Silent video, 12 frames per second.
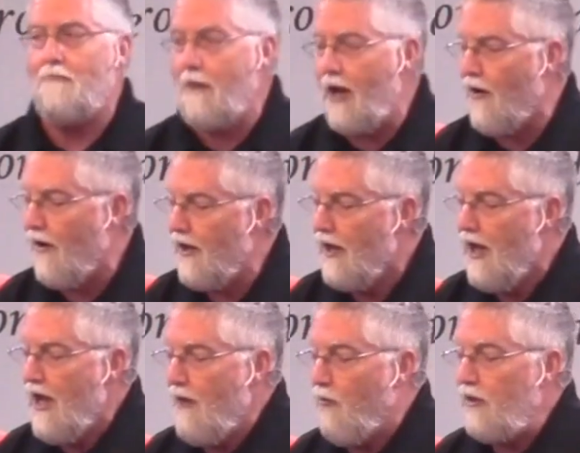Mary.
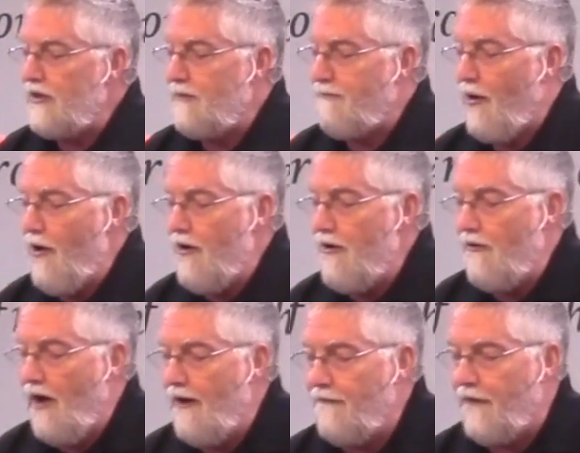What spurred her
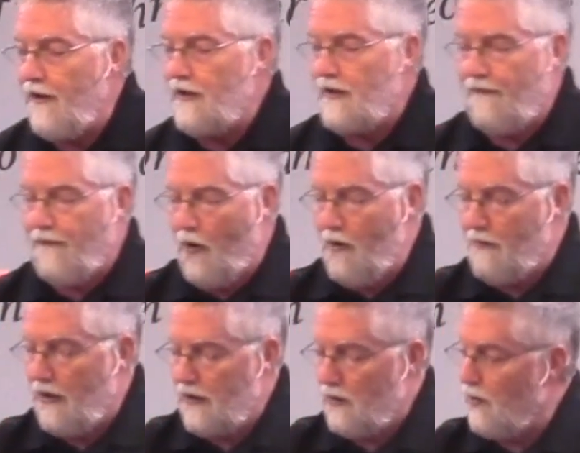on first and
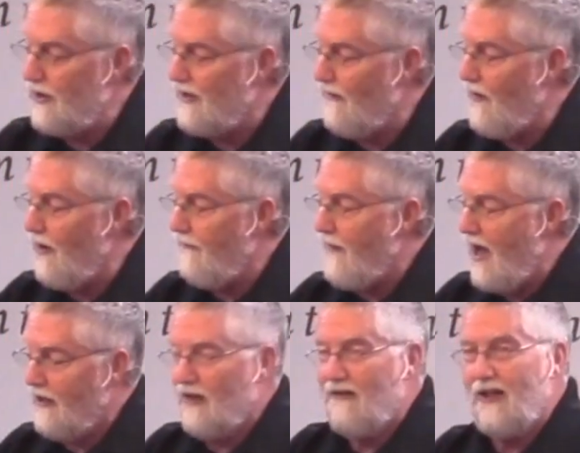foremost was the very
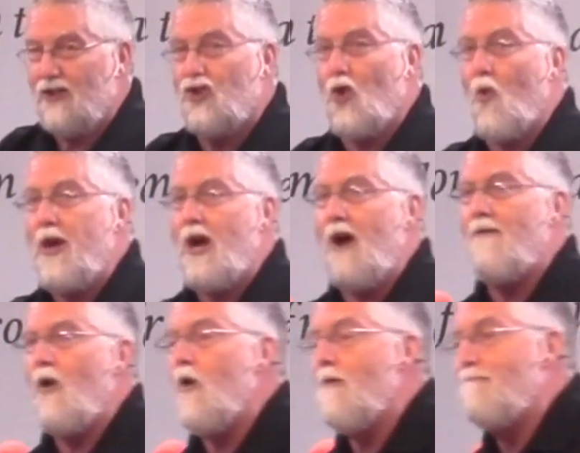fact of the joy
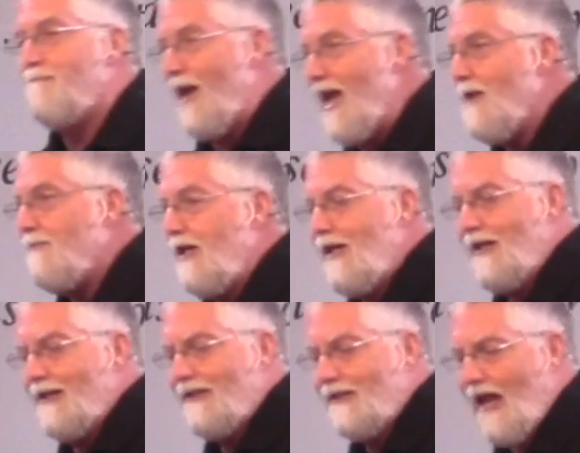of her baby
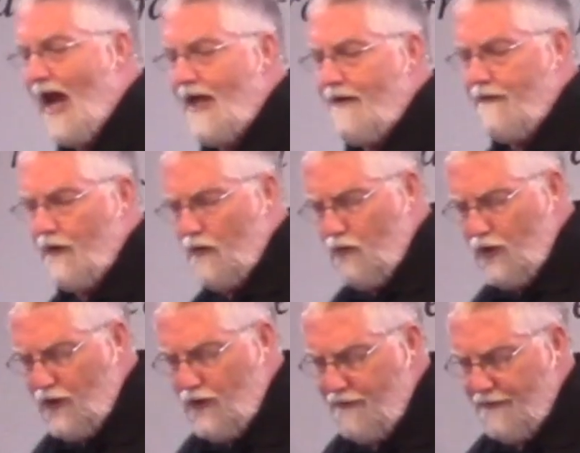inside of her
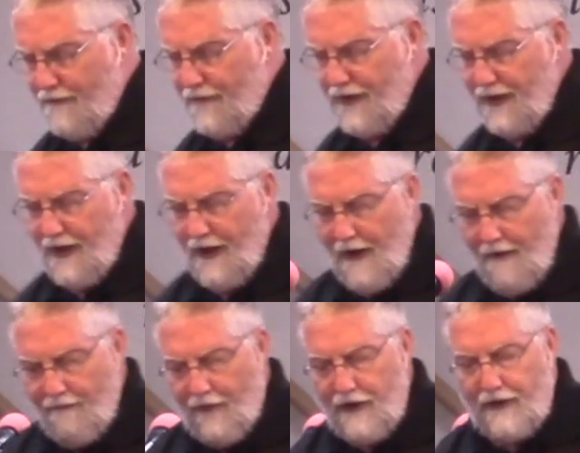womb.
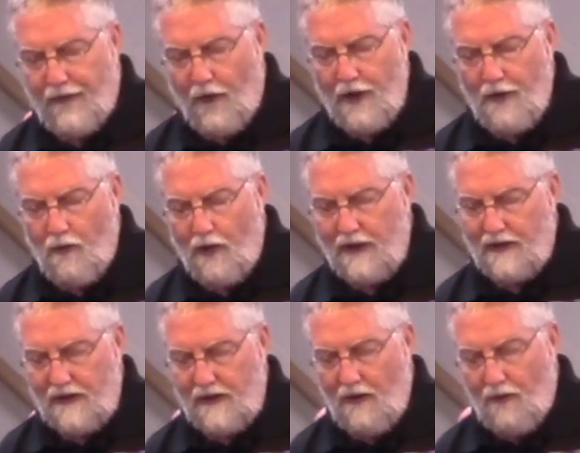Verse 41
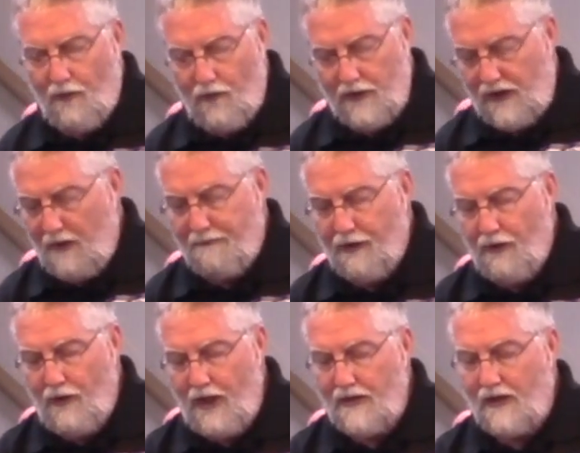simply
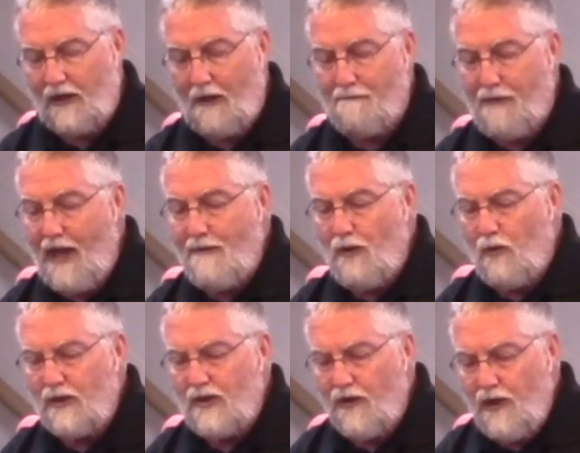reads that the baby
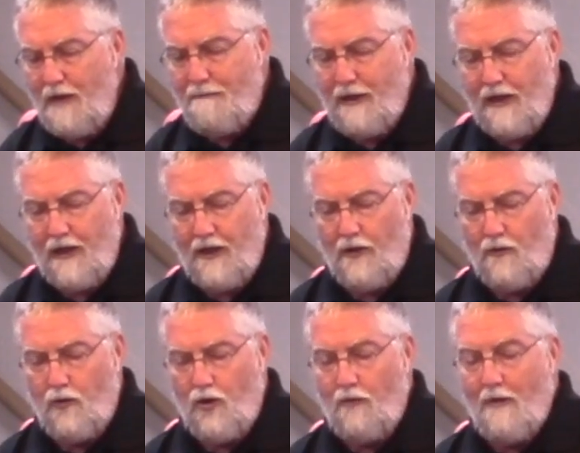was leaping in her
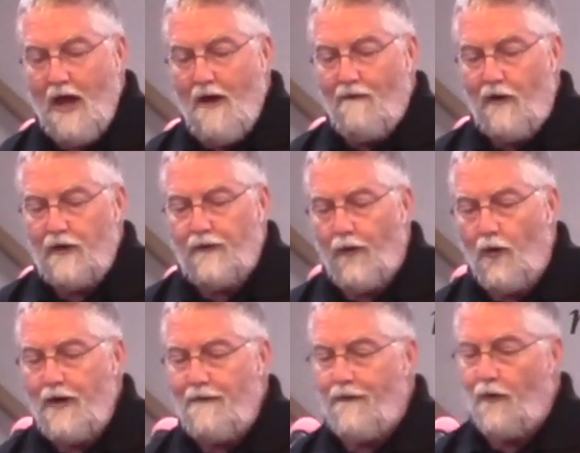womb. Verse
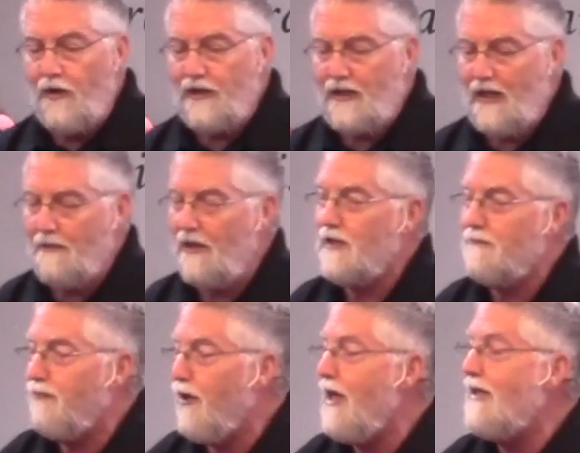44
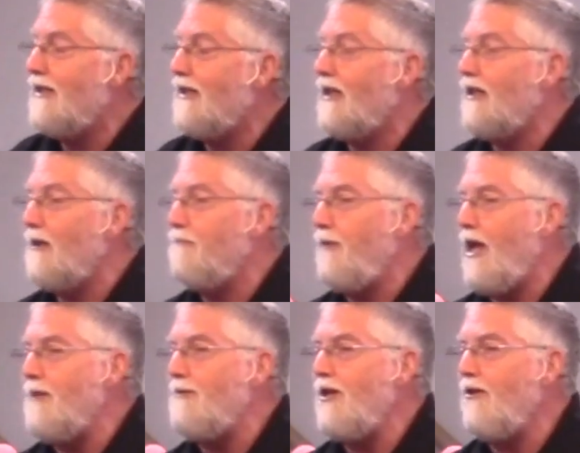explains it, that the
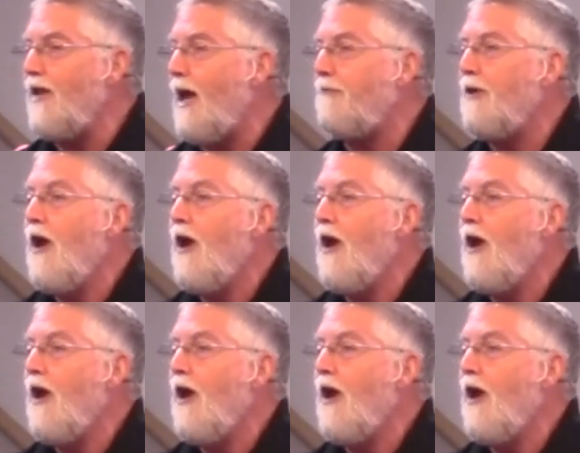baby leapt